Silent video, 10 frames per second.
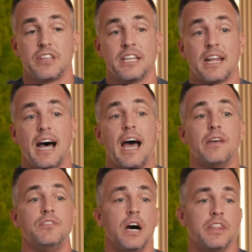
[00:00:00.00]
thing that
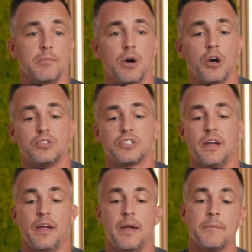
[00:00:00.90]
I've done the most.
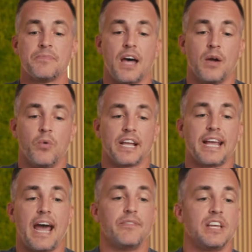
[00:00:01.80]
I want to
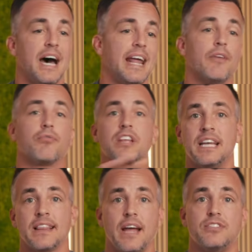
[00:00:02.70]
caveat
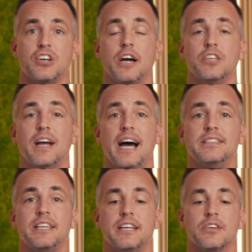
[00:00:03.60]
everything that I've taught you
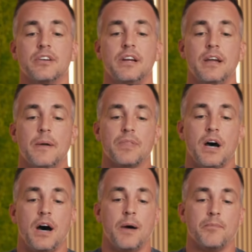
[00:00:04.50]
guys here
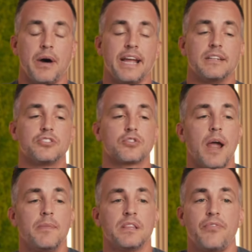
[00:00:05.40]
by
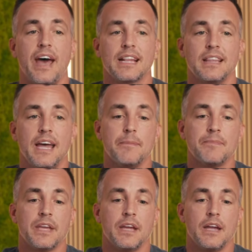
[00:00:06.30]
describing the fact that
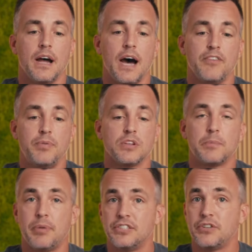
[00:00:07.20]
I've built a
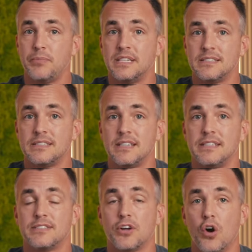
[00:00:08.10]
bunch of
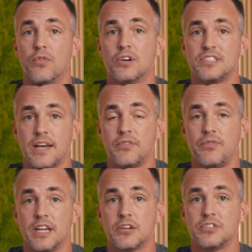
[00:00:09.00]
businesses to over 7
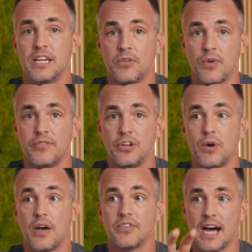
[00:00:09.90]
figures in revenue.
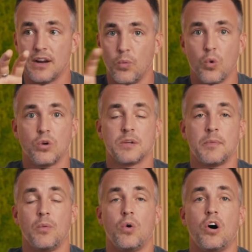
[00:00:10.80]
I've got awards on
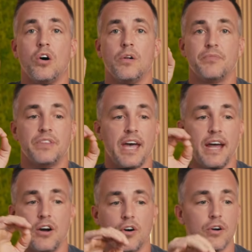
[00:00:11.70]
my wall
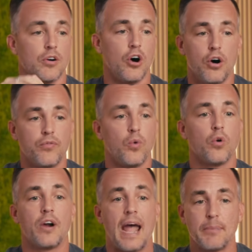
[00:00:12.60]
that are all
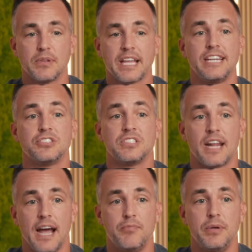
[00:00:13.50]
for applications
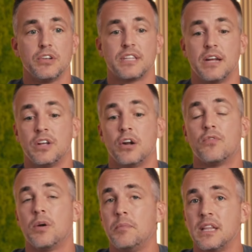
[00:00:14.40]
that I've built that have done
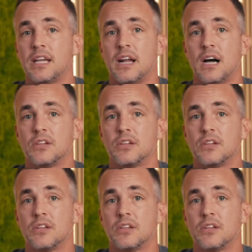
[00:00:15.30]
over $1 million